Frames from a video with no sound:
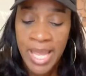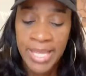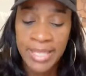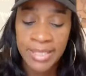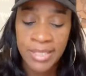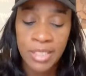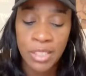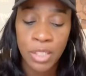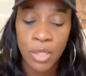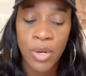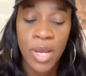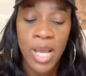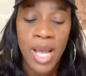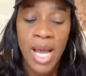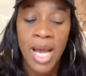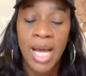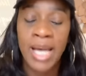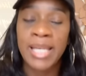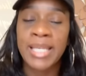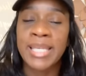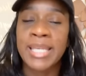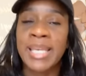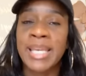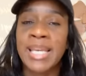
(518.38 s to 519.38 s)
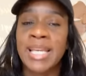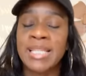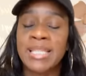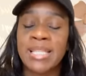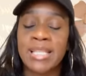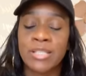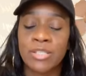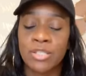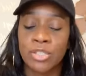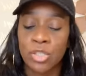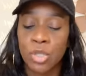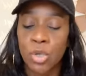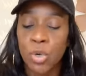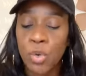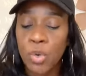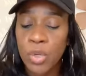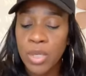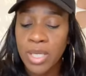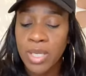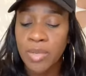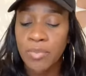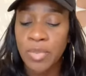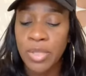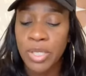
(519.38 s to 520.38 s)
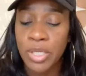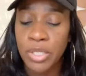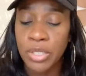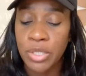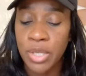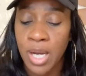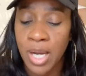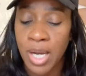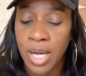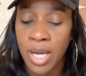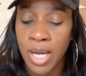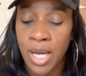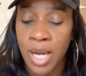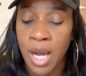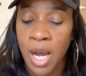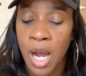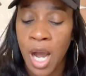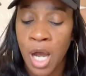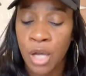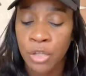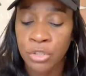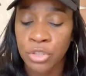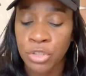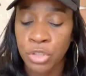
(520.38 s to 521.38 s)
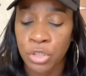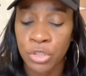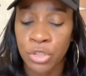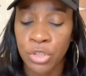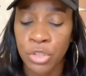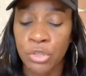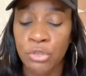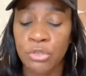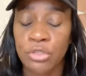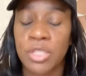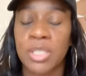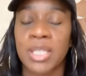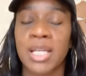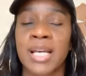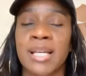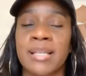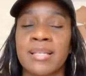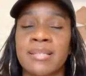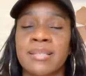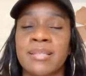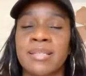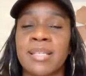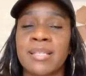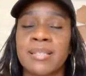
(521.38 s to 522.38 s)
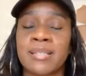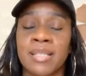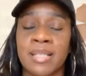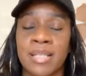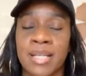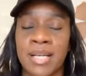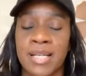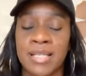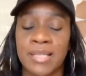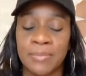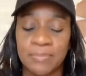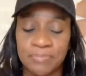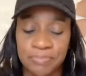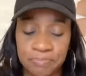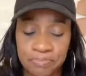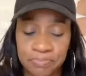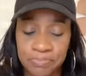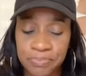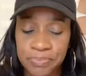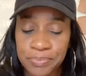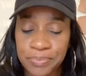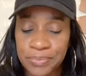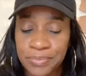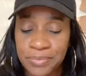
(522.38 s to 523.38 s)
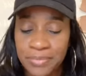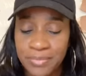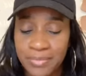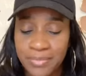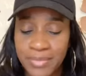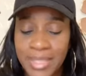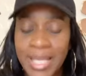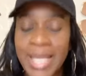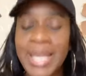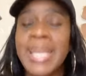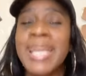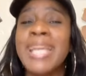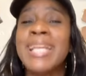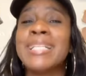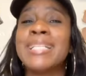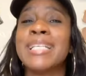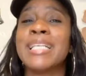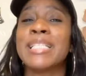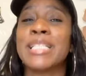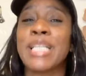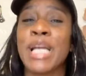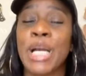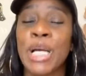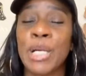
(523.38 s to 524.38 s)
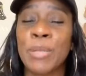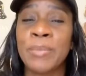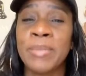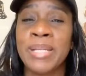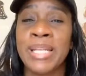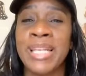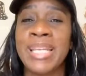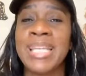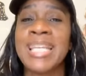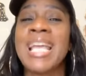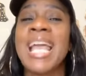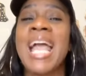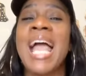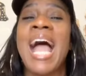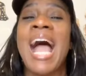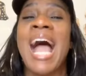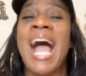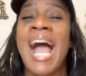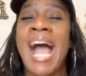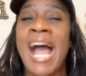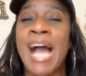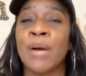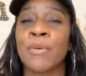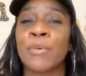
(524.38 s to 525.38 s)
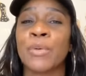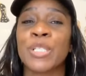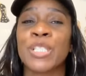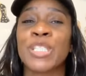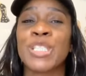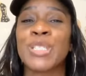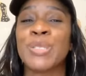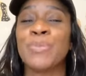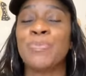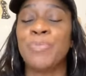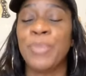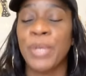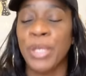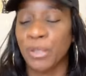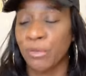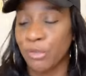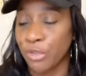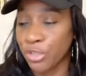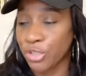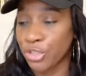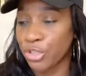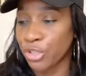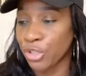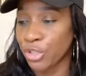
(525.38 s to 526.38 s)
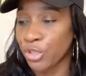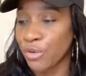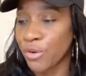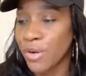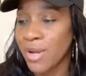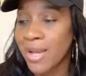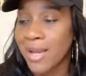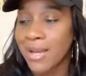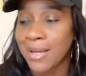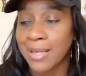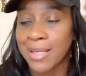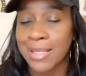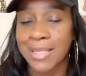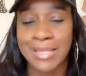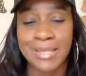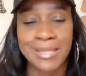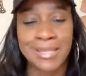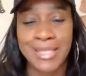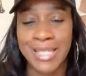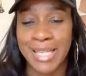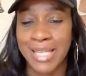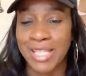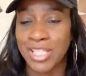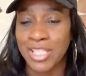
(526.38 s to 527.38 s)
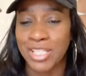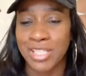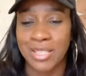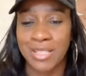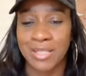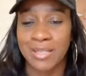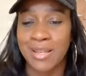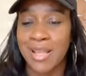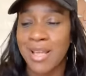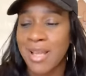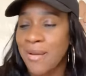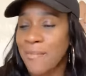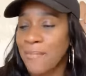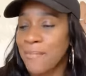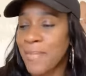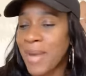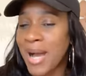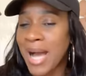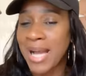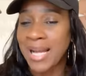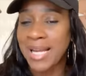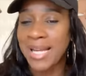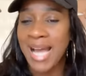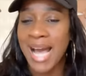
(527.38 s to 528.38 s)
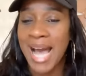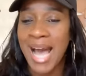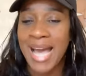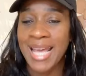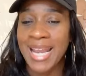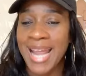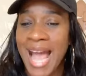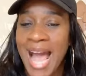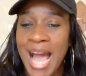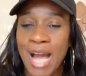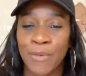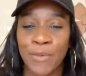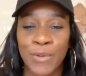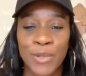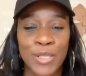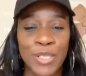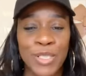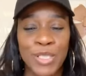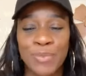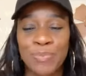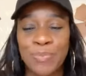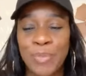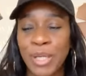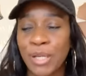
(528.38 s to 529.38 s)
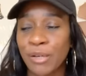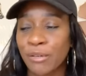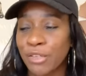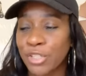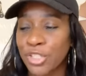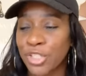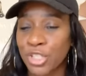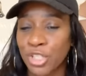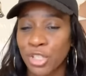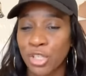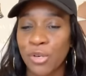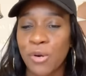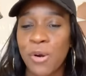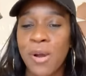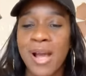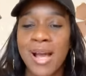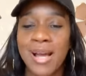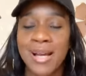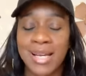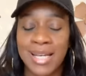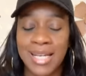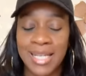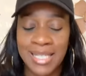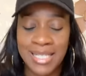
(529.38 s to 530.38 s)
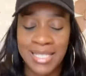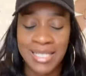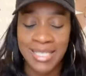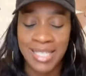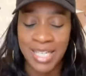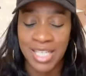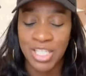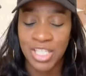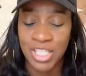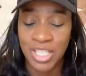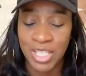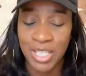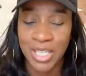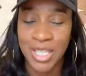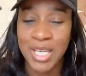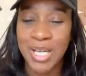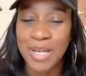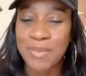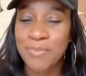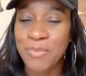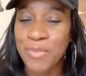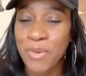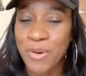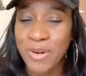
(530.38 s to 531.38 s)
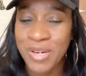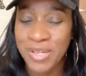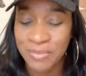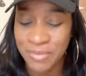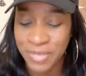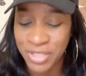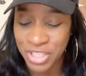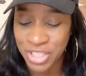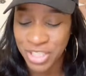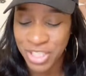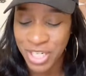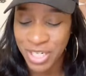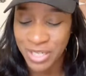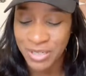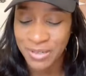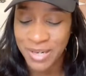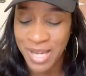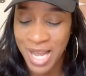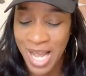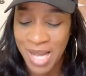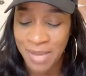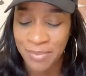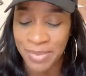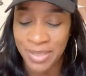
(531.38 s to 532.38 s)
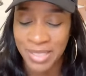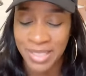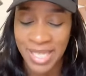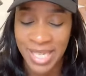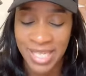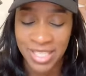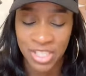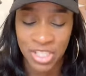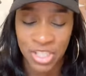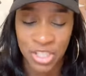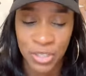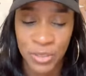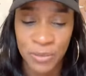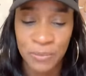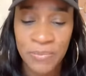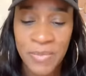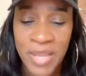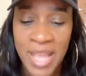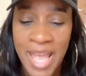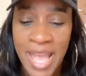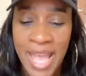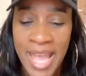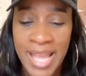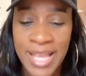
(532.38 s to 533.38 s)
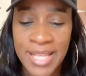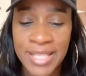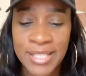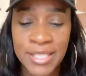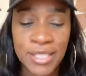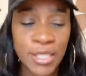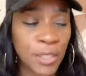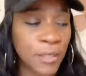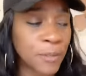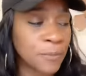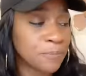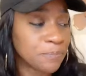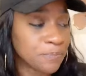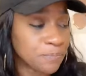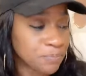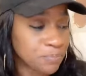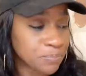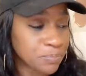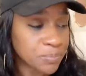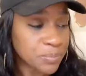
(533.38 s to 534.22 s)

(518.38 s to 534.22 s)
And so, again, this tool can be also used to assist us in determining our spiritual condition. My God, our spiritual condition. Good morning, Michelle. God bless you. And so